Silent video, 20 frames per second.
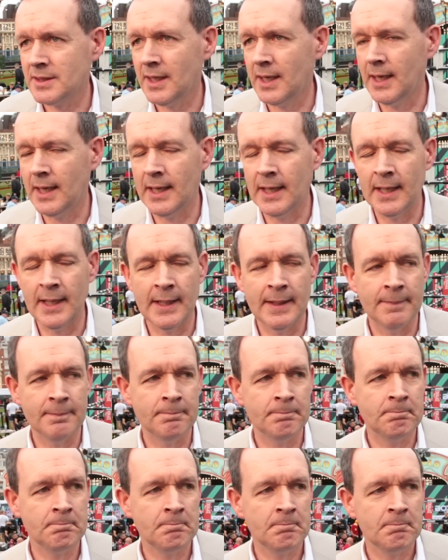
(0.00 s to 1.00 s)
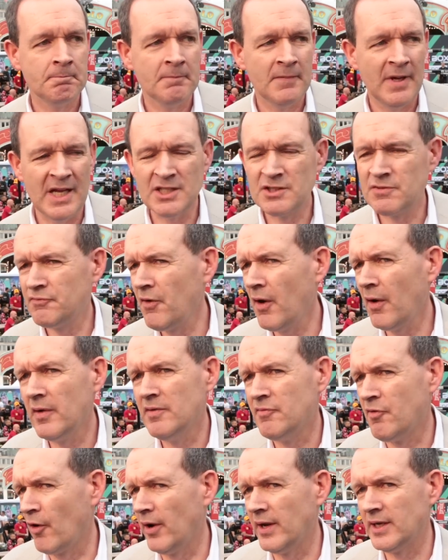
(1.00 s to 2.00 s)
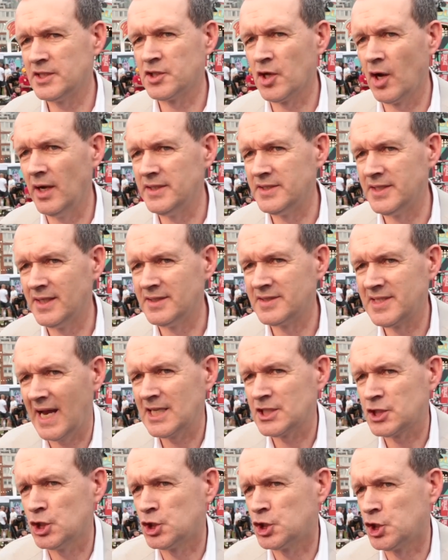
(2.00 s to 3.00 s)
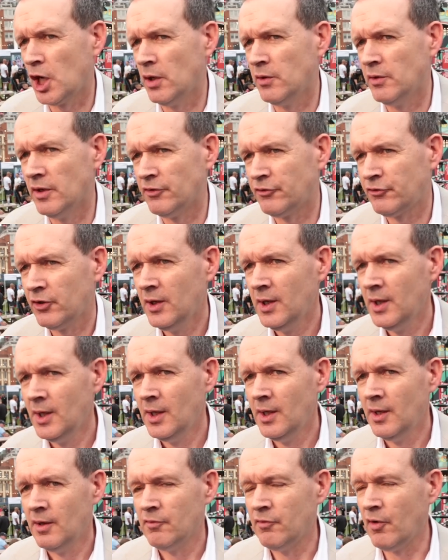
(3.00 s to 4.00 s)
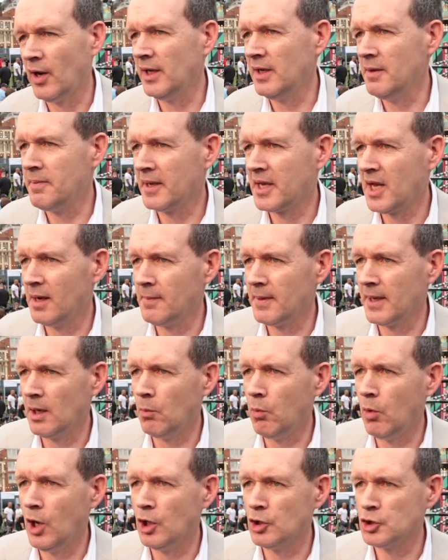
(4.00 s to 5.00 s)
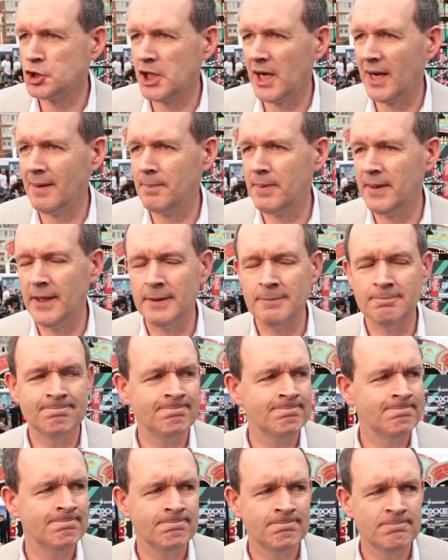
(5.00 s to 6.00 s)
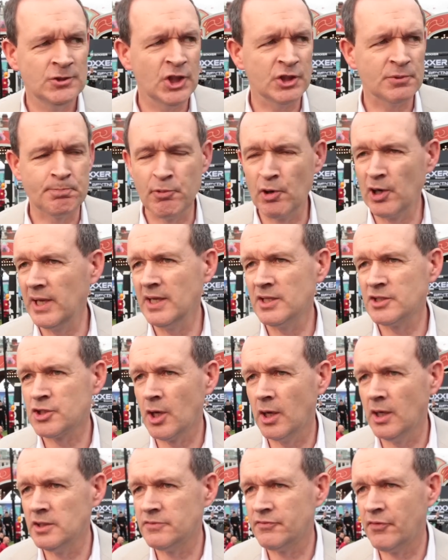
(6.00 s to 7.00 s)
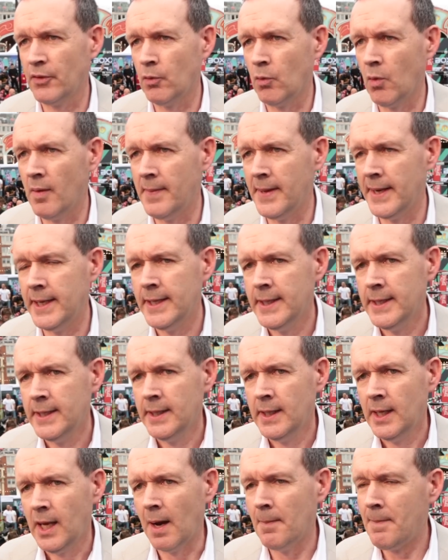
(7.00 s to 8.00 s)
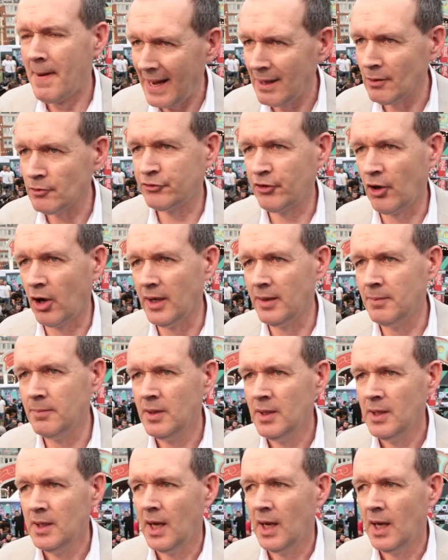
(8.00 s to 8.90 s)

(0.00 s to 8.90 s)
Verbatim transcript: Um, it's very, very exciting. Tasha Jonas finally becoming a world champion. Just brilliant times for the women. About time.